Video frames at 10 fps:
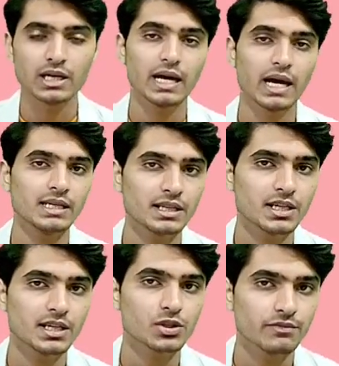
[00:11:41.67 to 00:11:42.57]
And in the
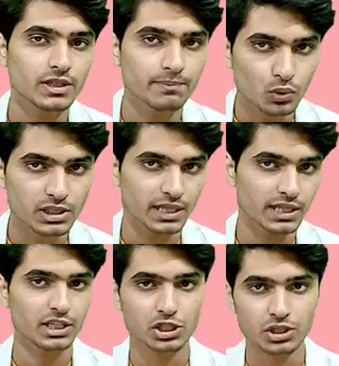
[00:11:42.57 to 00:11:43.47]
case of the bougie
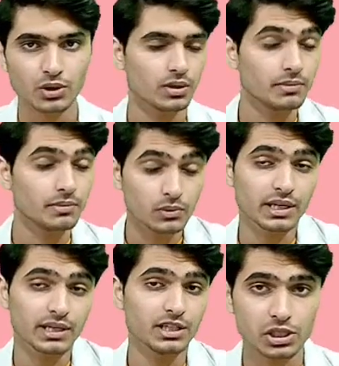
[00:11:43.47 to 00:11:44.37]
dilatation or the balloon
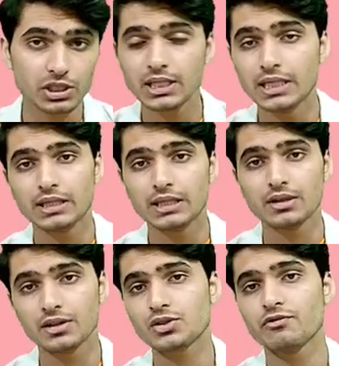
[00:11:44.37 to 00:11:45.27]
dilatation, the
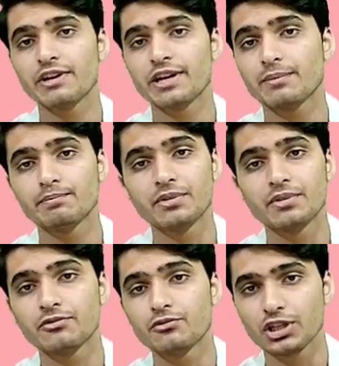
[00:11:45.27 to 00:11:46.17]
risk of getting
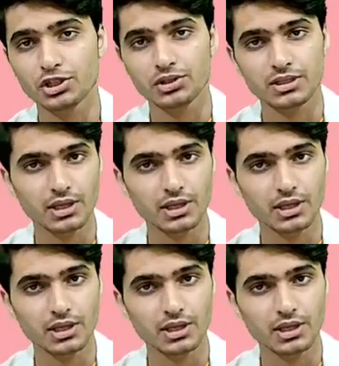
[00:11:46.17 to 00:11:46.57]
perforation is